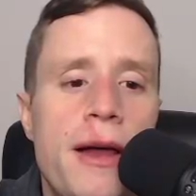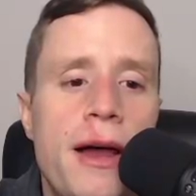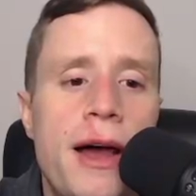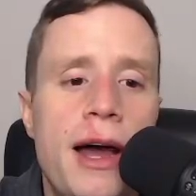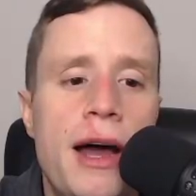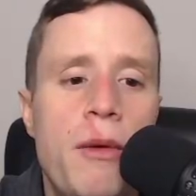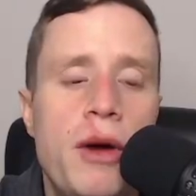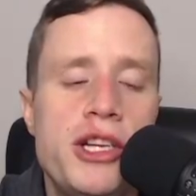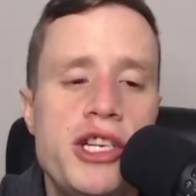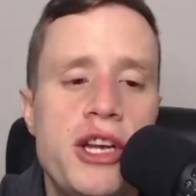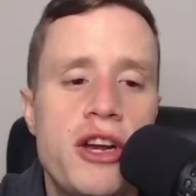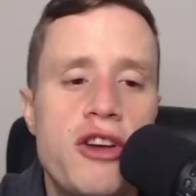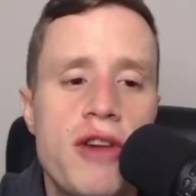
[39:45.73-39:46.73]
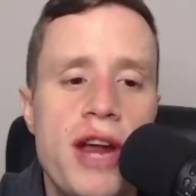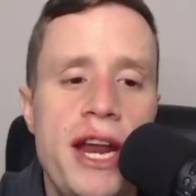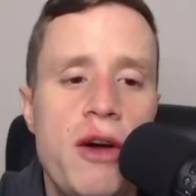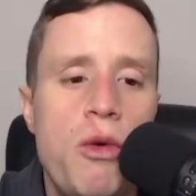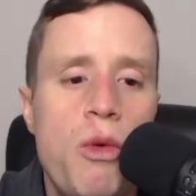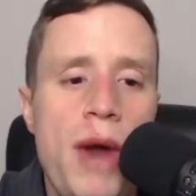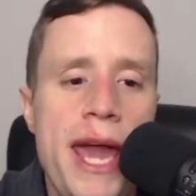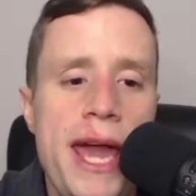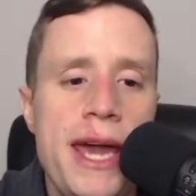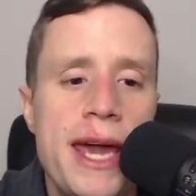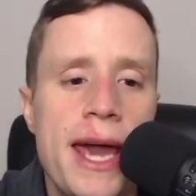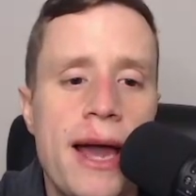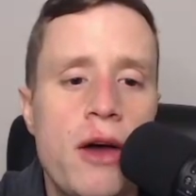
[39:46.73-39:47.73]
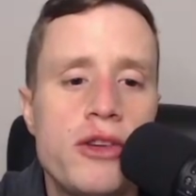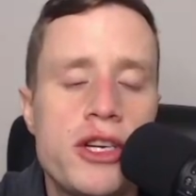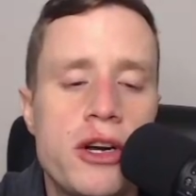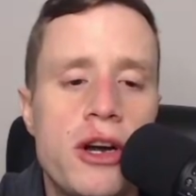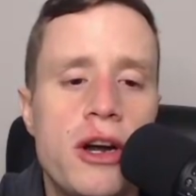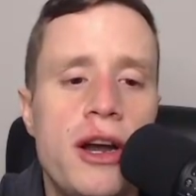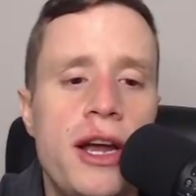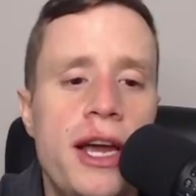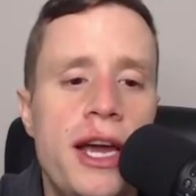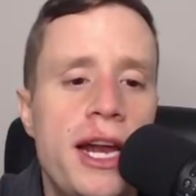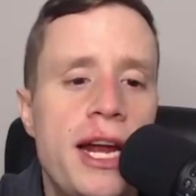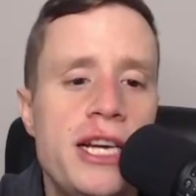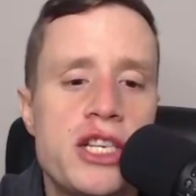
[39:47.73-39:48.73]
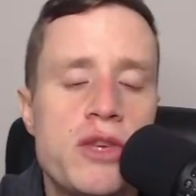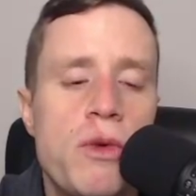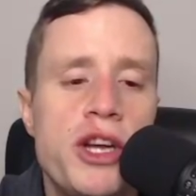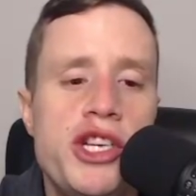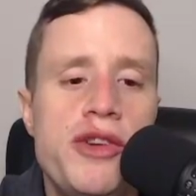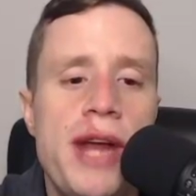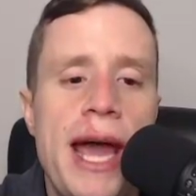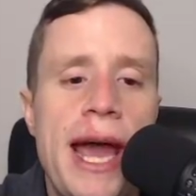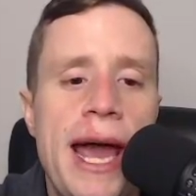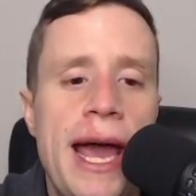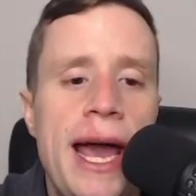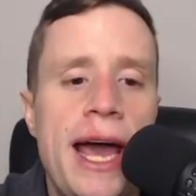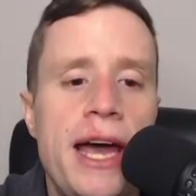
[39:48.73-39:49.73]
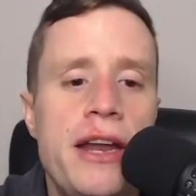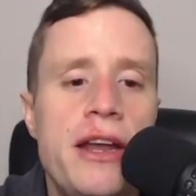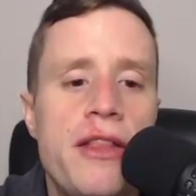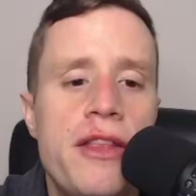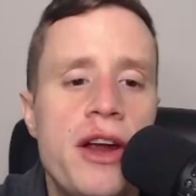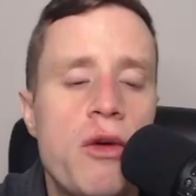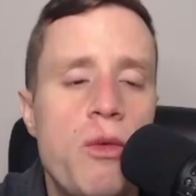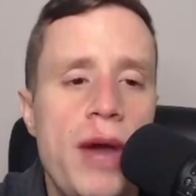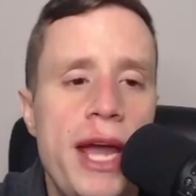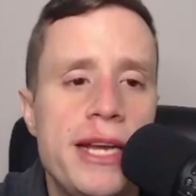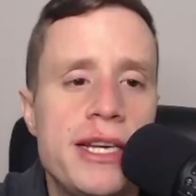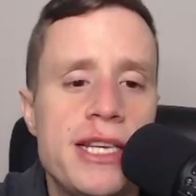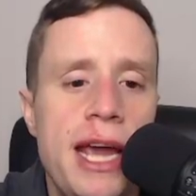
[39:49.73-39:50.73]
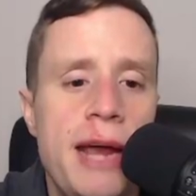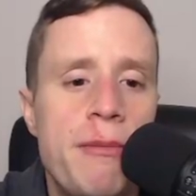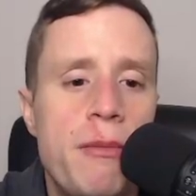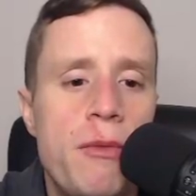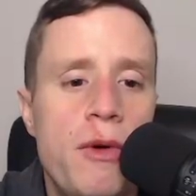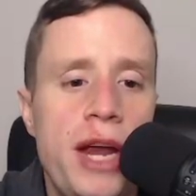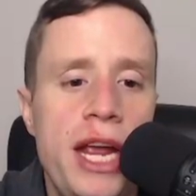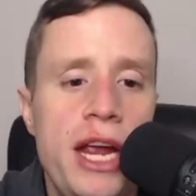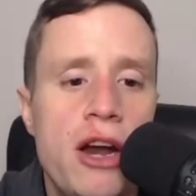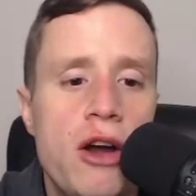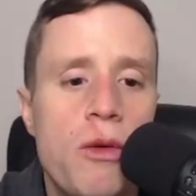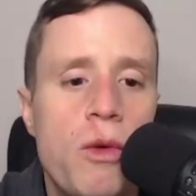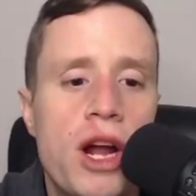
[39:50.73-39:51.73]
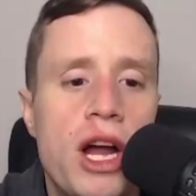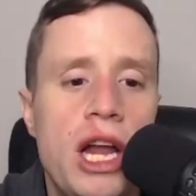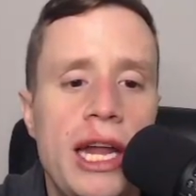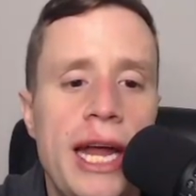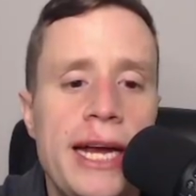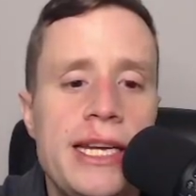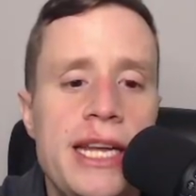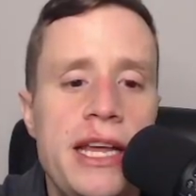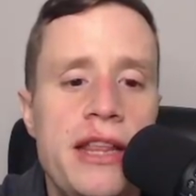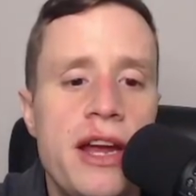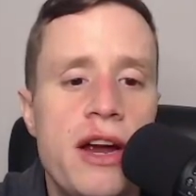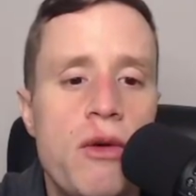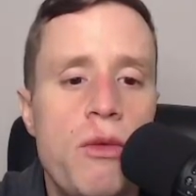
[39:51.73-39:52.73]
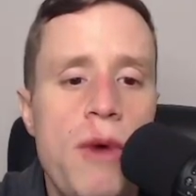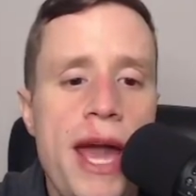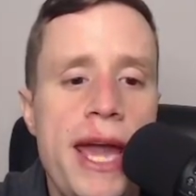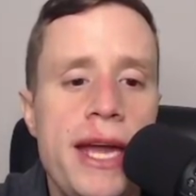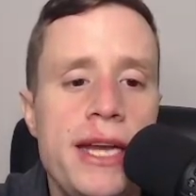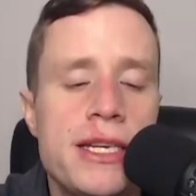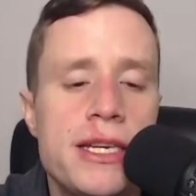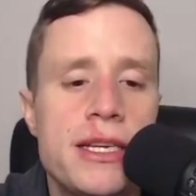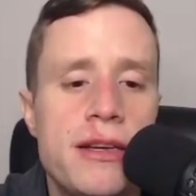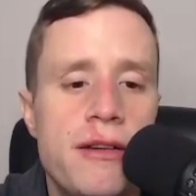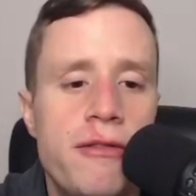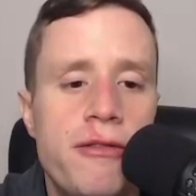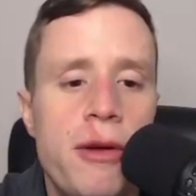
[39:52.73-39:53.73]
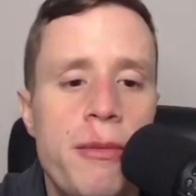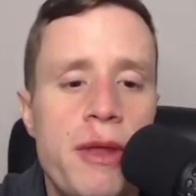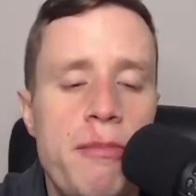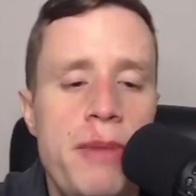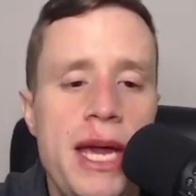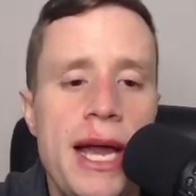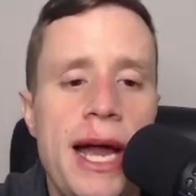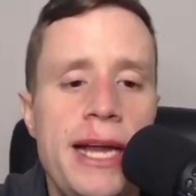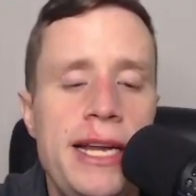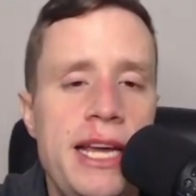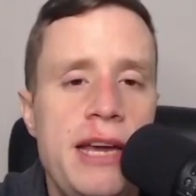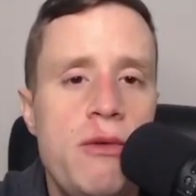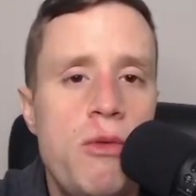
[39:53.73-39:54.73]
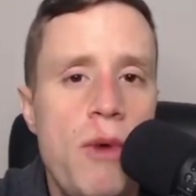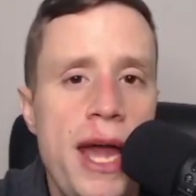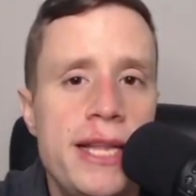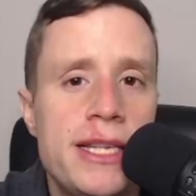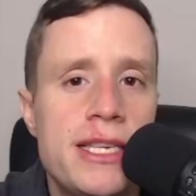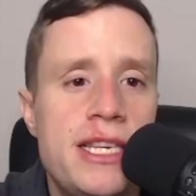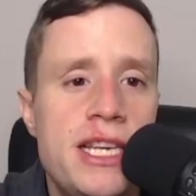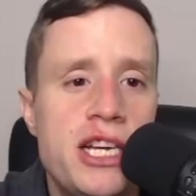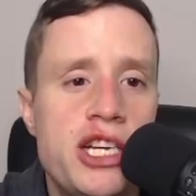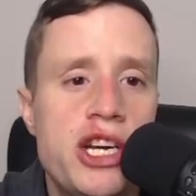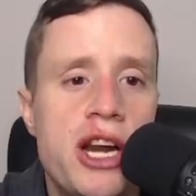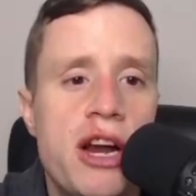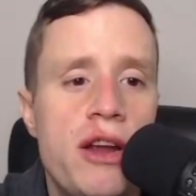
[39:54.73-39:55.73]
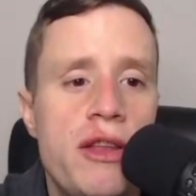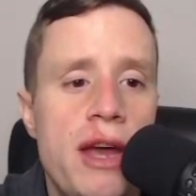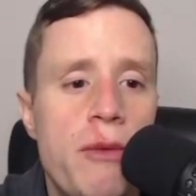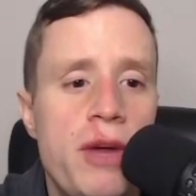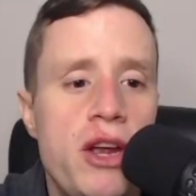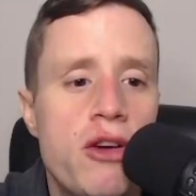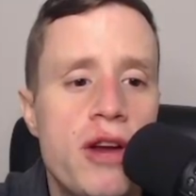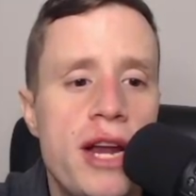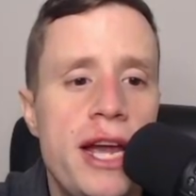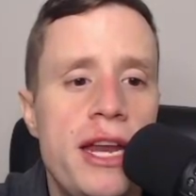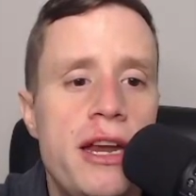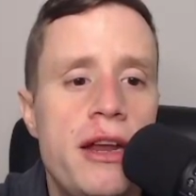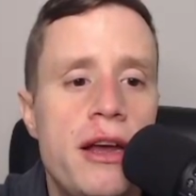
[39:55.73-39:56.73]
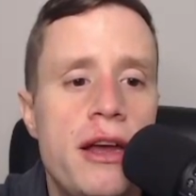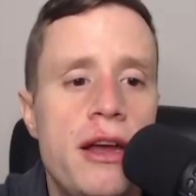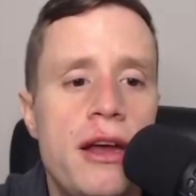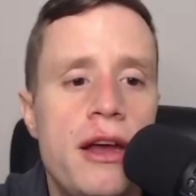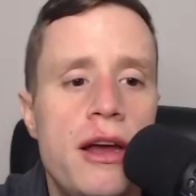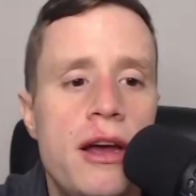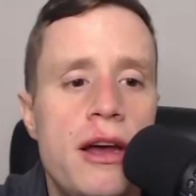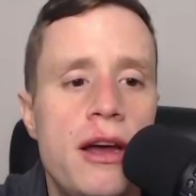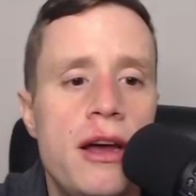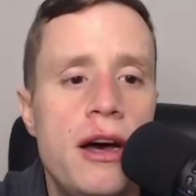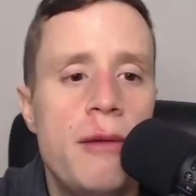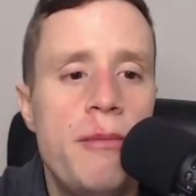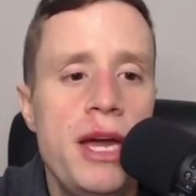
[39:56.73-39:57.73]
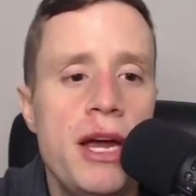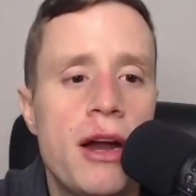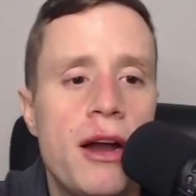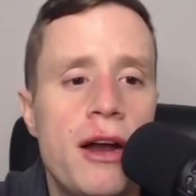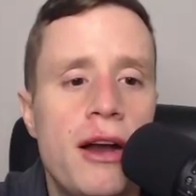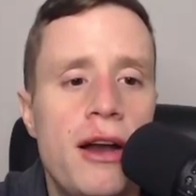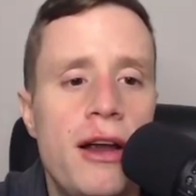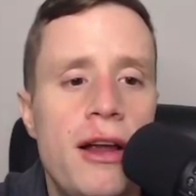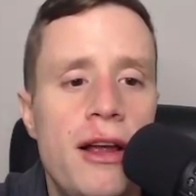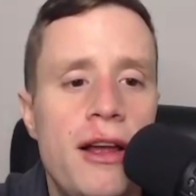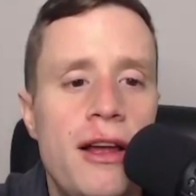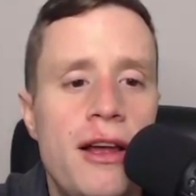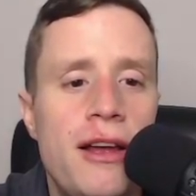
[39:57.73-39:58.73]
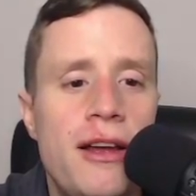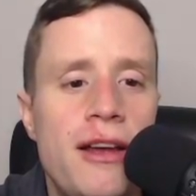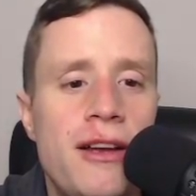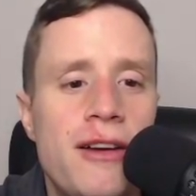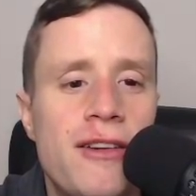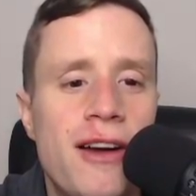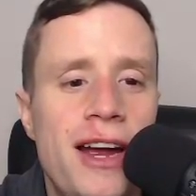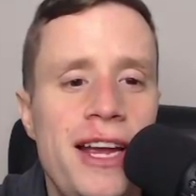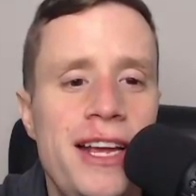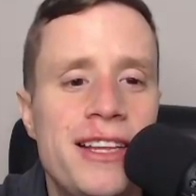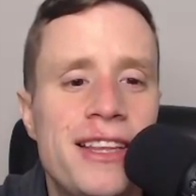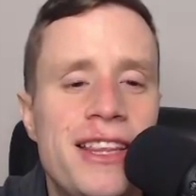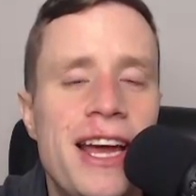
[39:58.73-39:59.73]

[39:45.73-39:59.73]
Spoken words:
I want you to create a weight counter, and I just want you to add their weight. And here we're collecting their weight from the PID weights dictionary that we created up here, right?